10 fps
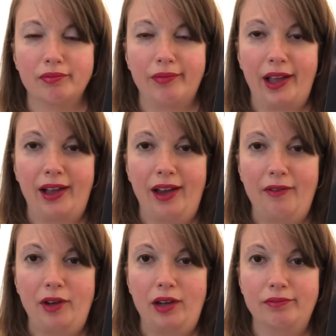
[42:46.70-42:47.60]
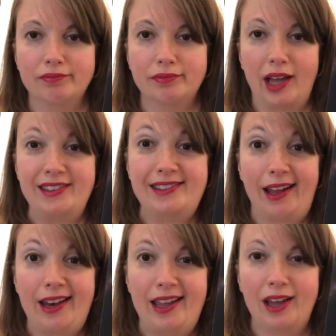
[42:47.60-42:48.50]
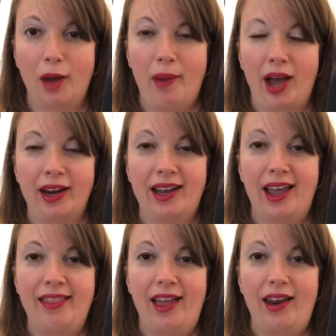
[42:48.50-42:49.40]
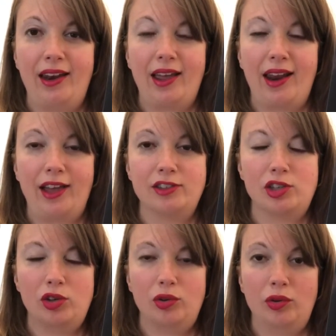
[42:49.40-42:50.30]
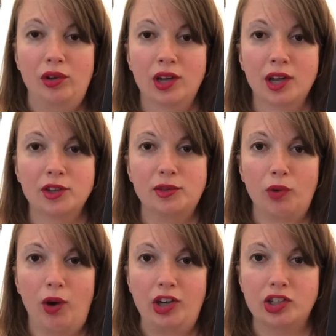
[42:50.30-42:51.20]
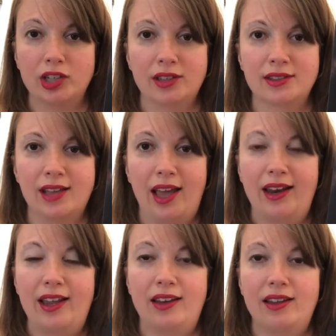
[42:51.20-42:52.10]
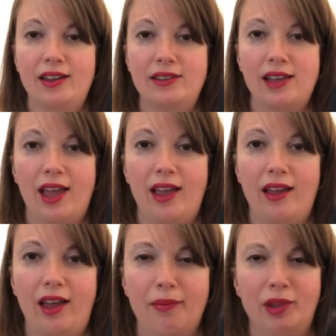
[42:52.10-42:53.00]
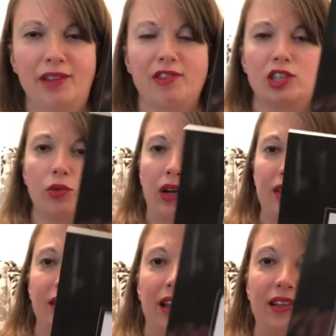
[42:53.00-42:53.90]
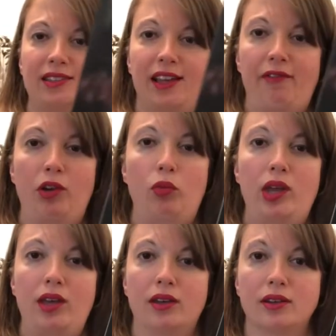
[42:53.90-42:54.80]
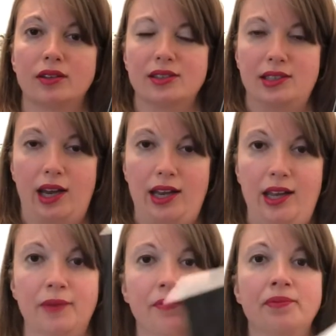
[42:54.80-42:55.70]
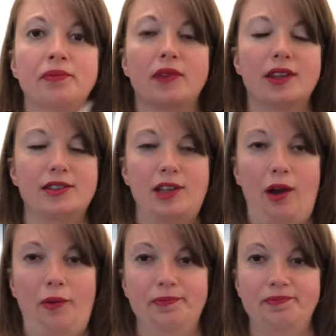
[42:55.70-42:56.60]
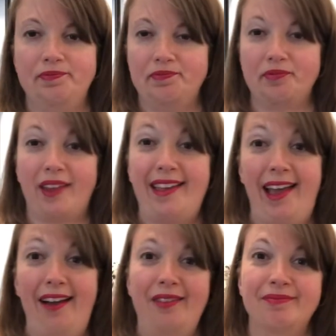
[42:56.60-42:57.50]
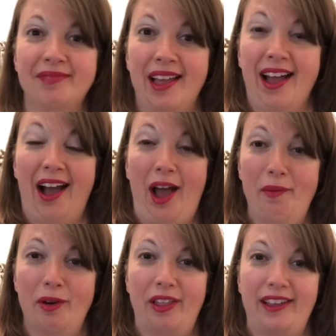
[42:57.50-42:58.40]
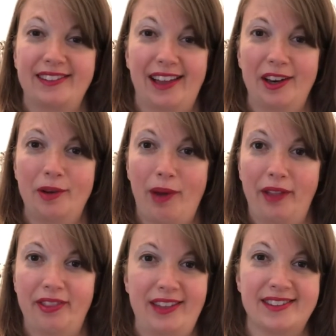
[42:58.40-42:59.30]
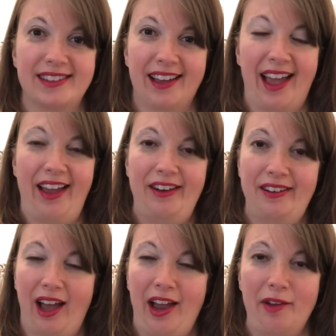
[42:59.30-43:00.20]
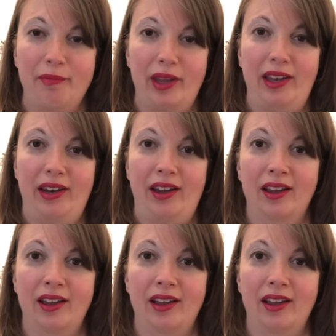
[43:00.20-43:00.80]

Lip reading: kind of a study about it, and then it asks you some questions, and it is I believe this one is a 7-week study. So yeah, I'm really excited about this. And I have been